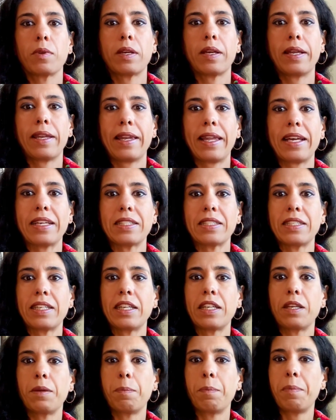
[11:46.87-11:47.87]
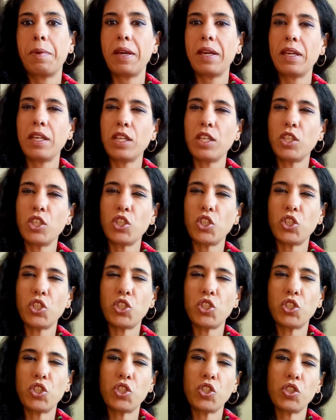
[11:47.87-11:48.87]
classic beige,
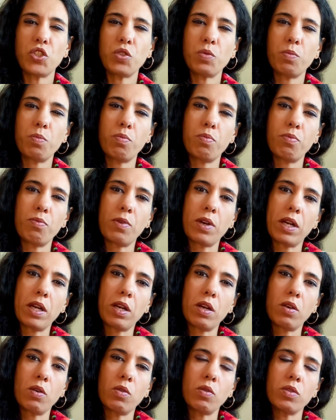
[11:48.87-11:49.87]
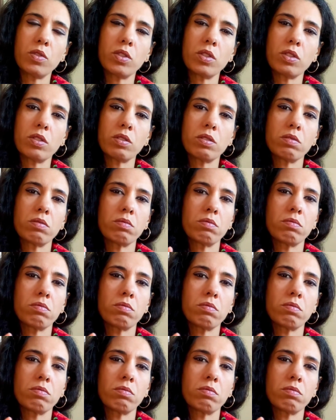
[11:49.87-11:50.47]
brown,